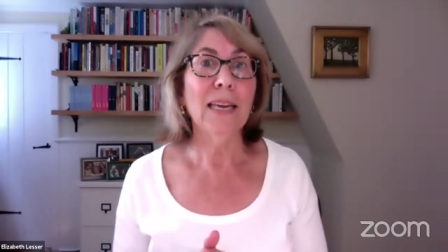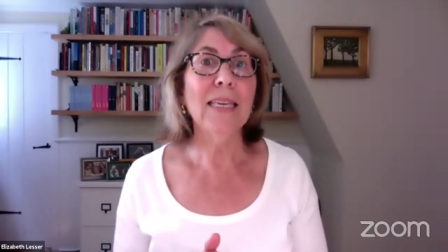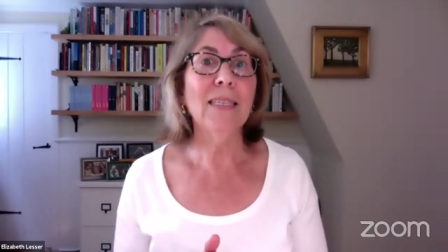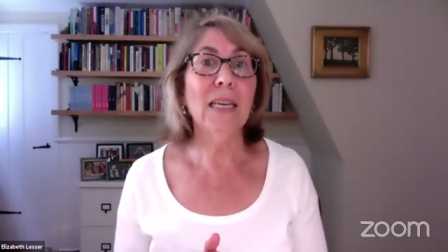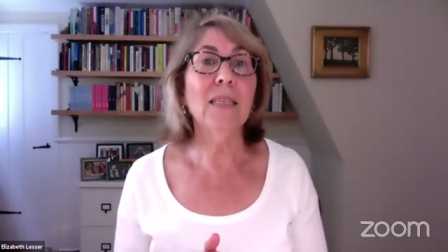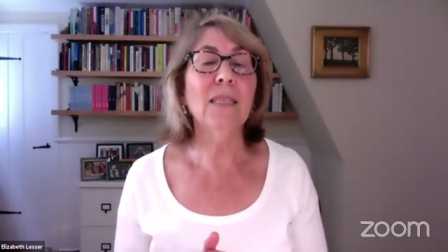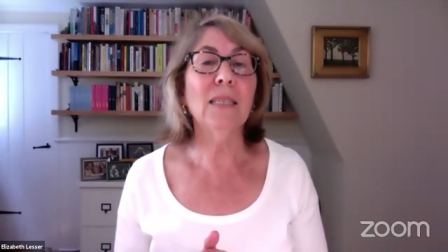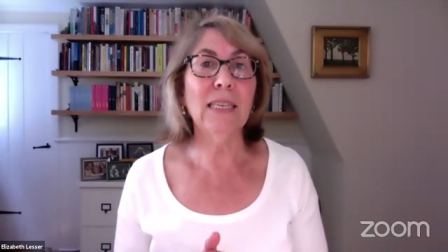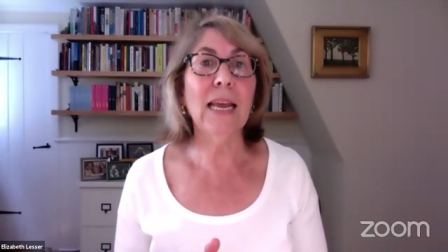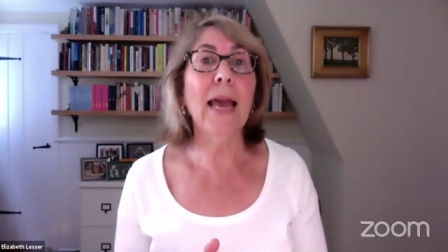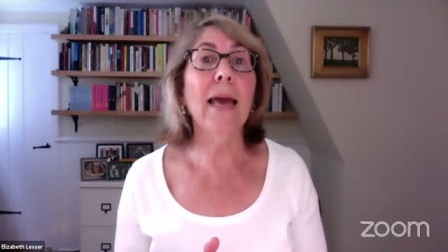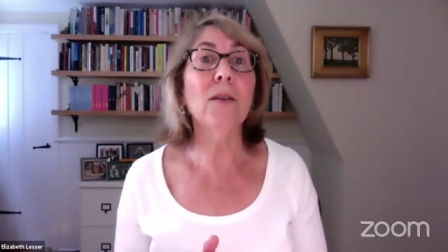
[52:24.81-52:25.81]
He says,
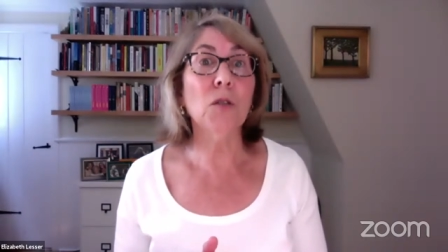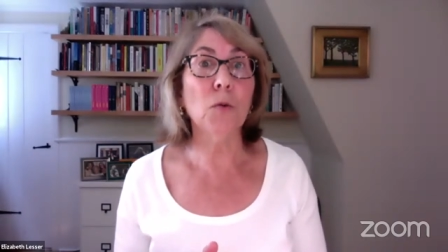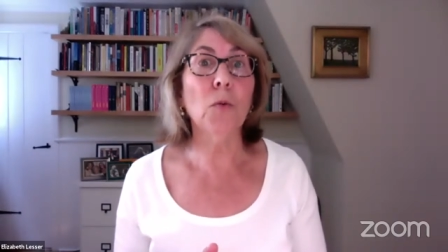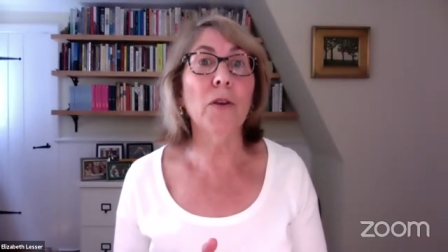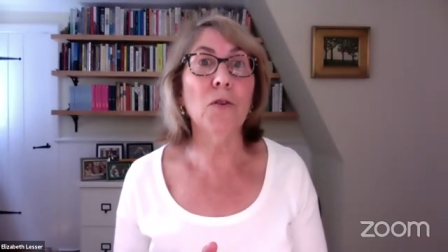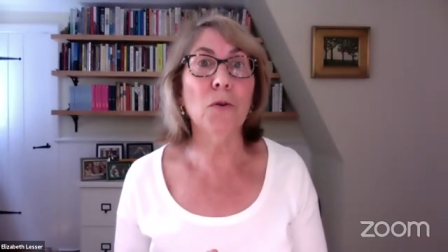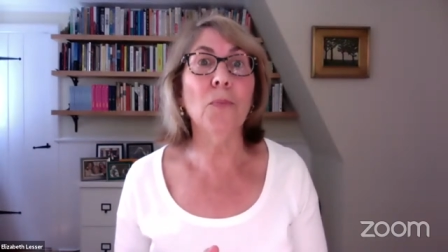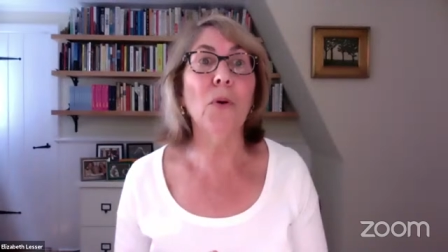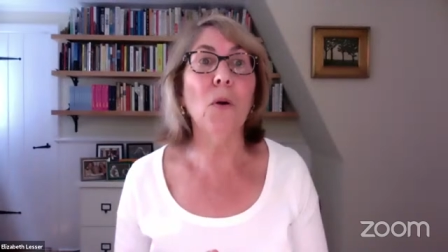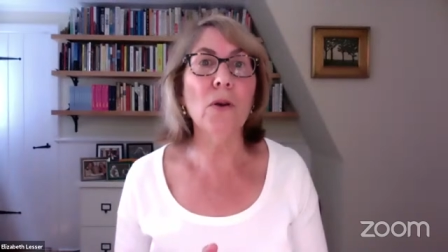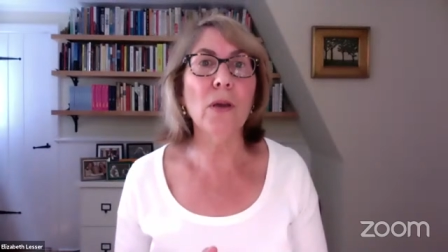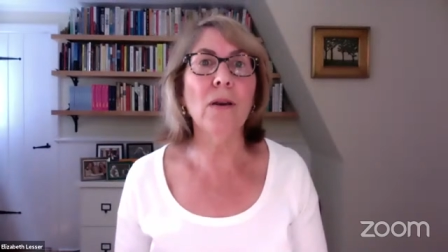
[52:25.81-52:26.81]
dance when you're
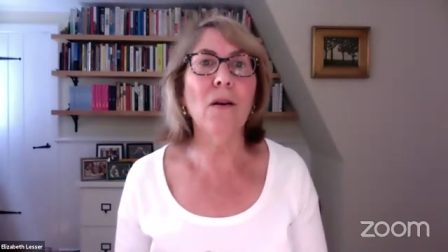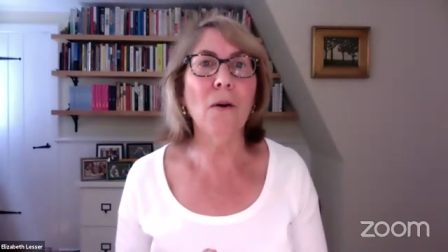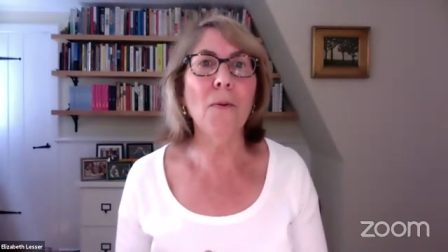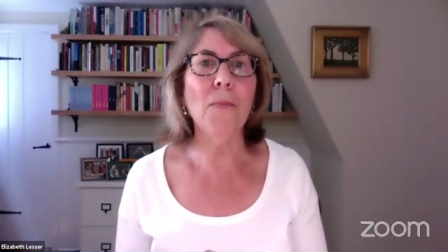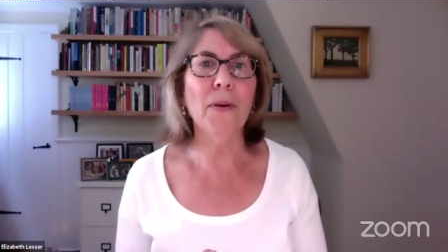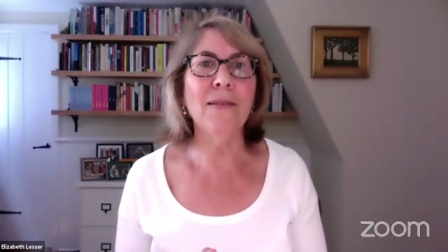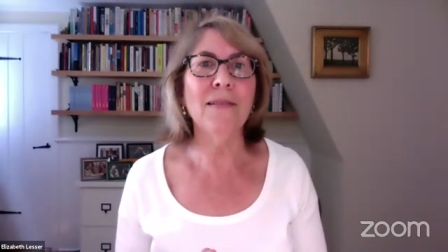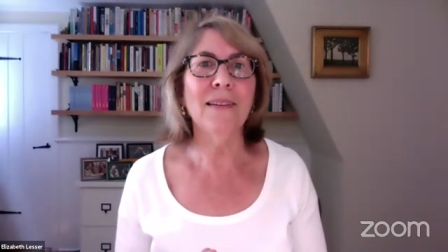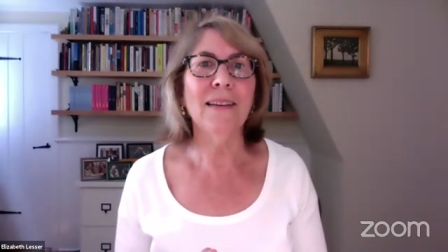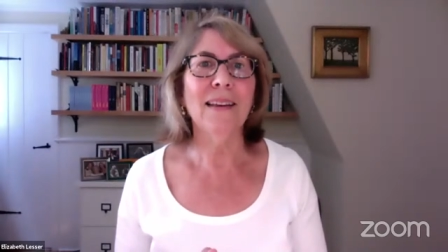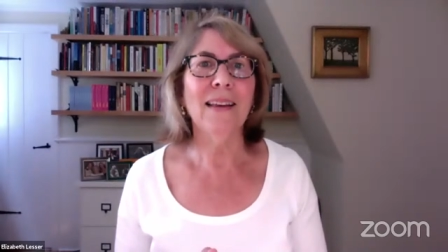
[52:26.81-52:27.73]
broken open.